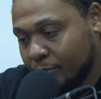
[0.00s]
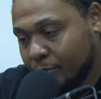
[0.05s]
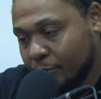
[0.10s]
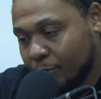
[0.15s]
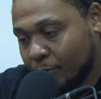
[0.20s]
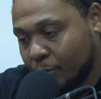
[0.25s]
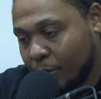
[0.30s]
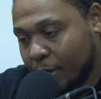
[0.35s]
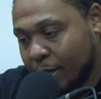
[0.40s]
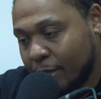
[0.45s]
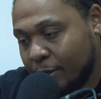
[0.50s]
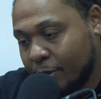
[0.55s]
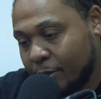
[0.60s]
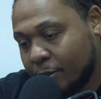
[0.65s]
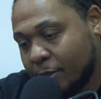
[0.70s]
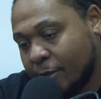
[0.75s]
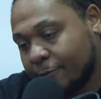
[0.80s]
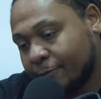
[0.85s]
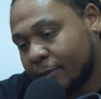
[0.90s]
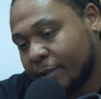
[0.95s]
Right. You
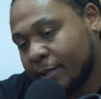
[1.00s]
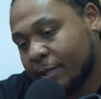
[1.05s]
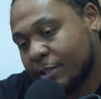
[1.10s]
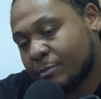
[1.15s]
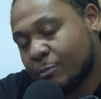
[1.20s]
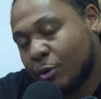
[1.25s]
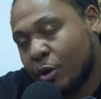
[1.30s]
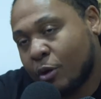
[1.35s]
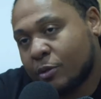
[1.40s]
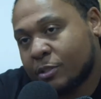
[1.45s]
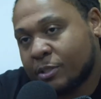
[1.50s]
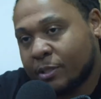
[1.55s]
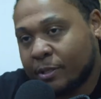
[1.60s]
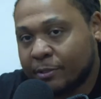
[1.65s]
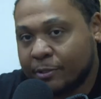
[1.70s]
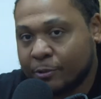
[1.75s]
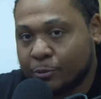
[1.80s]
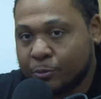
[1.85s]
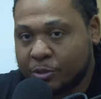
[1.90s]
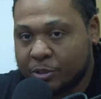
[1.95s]
definitely got some artists out
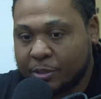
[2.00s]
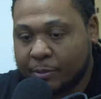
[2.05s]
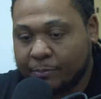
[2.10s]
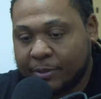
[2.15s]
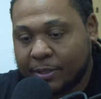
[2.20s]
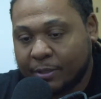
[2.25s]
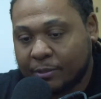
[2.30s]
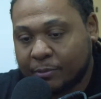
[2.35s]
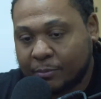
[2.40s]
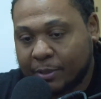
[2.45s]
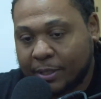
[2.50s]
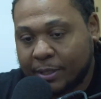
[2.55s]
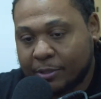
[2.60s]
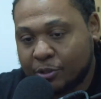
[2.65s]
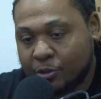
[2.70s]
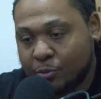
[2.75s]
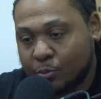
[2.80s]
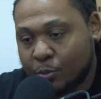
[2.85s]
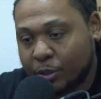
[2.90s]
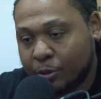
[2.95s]
there who stepped out the box
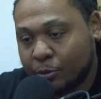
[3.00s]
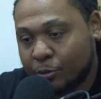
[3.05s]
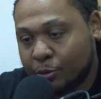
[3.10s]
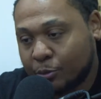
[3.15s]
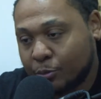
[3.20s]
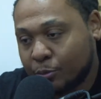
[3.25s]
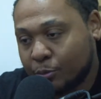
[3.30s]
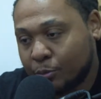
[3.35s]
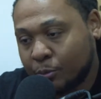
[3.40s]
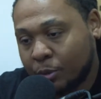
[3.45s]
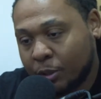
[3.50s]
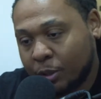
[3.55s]
as well too.